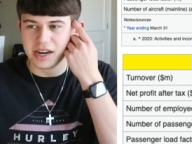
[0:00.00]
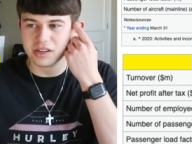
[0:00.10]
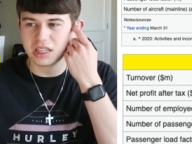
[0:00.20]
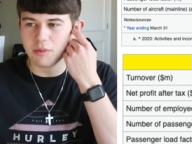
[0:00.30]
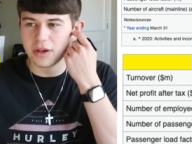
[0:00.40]

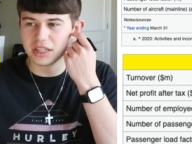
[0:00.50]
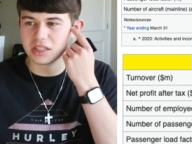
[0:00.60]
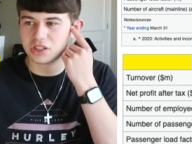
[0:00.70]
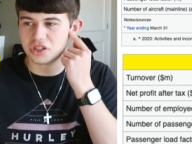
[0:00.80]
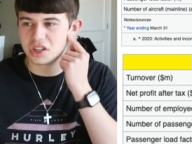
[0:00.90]
Here's the
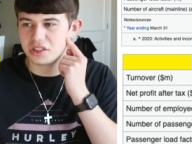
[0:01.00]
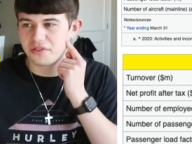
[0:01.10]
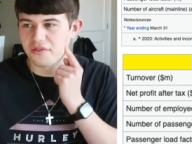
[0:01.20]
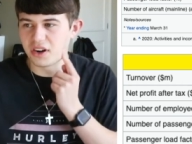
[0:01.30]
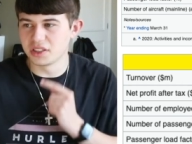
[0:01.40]
business trends
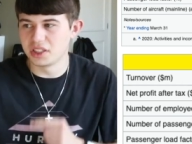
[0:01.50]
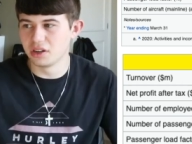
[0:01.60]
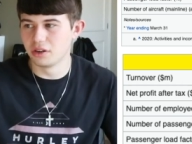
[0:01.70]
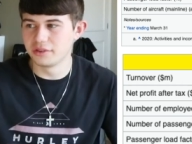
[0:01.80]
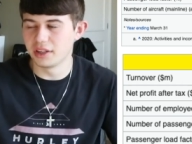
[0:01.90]
for
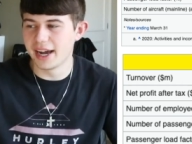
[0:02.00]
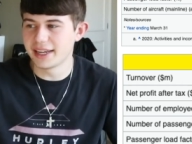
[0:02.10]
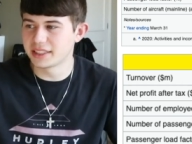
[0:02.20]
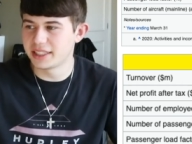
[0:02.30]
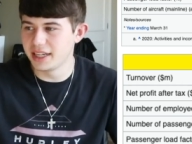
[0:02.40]
Frontier over the
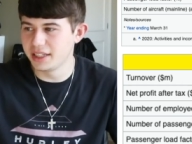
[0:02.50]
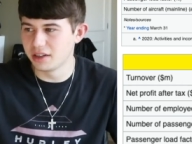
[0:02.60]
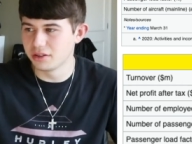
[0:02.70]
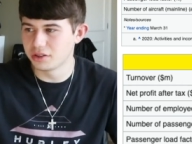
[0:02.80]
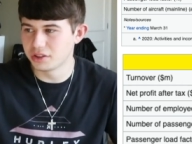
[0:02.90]
last 10
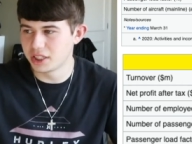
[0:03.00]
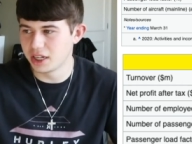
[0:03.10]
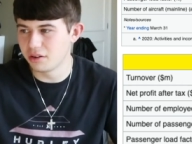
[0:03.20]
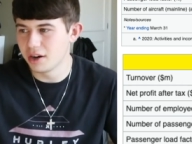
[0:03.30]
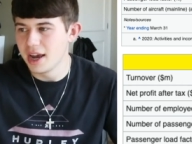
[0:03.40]
years or
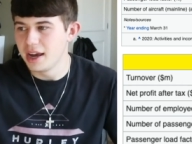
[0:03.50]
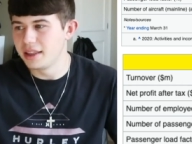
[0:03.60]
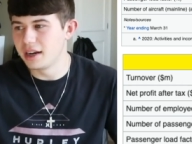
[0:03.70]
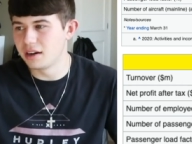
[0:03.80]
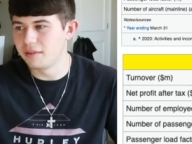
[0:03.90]
so.
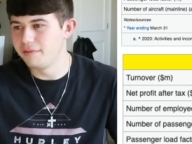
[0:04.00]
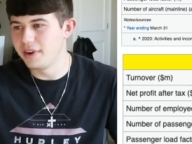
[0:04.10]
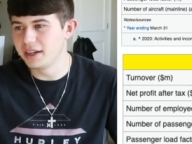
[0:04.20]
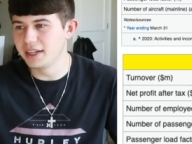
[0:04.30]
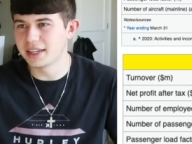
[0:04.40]
They're
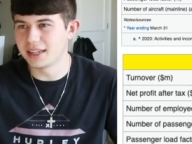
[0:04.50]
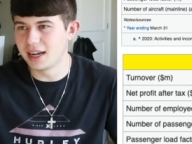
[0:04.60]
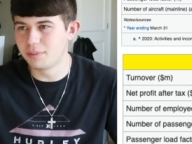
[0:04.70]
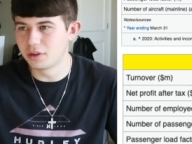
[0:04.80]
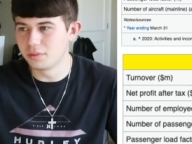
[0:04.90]
very
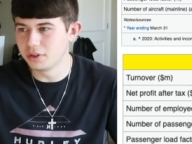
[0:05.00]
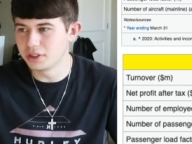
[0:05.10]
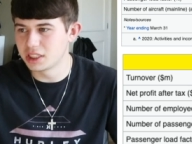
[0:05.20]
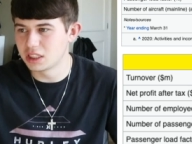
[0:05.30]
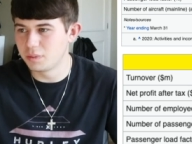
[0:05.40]
comparable
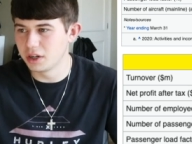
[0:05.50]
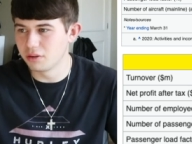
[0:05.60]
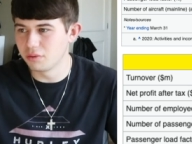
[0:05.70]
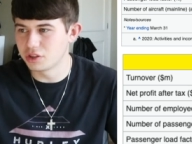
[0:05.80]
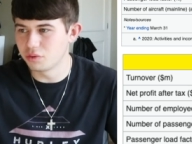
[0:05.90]
to
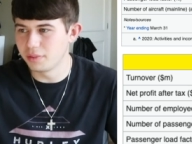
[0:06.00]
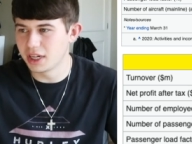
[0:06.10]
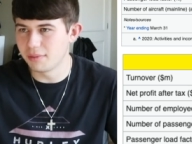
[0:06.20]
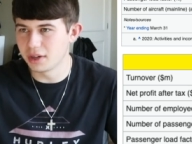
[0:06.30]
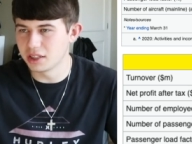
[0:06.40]
Spirit, which will be
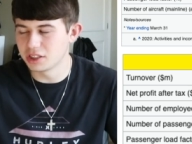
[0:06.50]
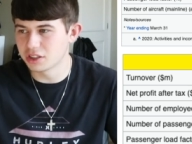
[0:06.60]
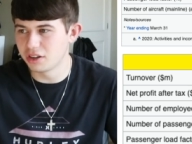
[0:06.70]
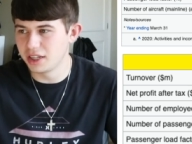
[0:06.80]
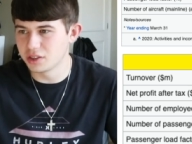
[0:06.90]
coming on the
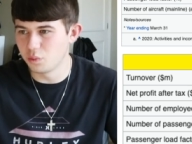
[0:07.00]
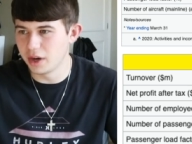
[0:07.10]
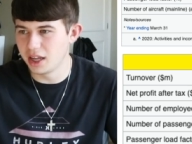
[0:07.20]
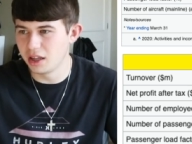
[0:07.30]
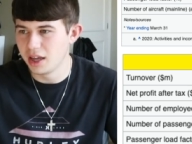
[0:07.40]
screen as
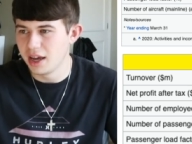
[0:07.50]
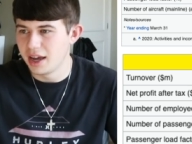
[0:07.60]
well.